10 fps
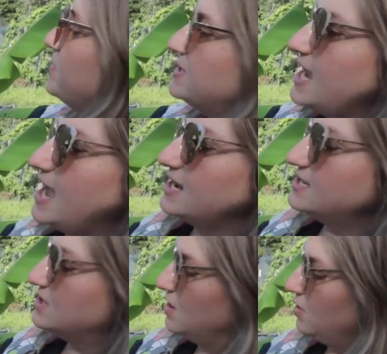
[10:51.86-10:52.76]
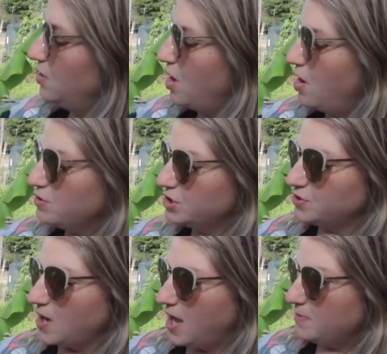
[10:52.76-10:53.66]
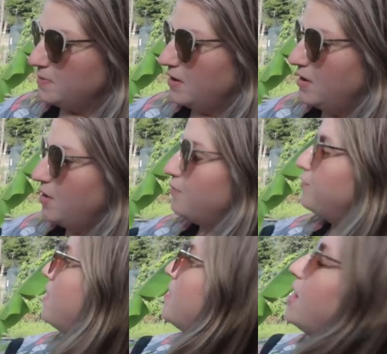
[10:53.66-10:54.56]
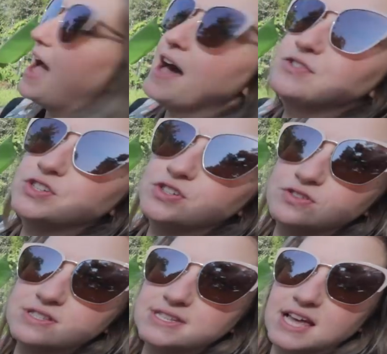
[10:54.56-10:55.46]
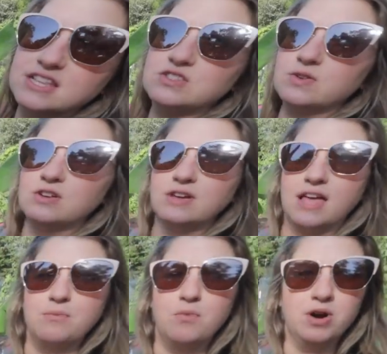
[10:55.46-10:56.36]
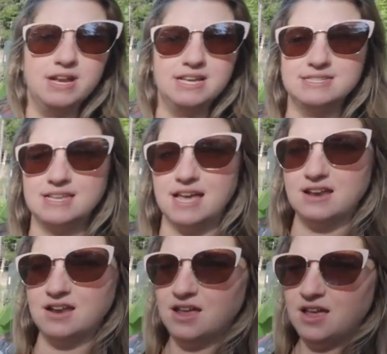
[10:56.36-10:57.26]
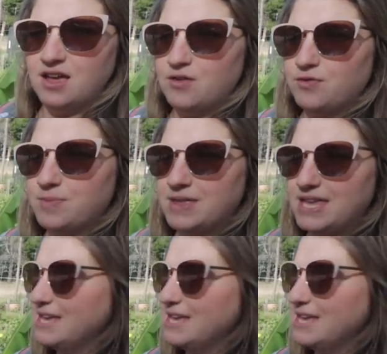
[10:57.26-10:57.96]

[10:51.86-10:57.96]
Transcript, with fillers: protect the low shrub from our afternoon sun. So it'll get morning sun from the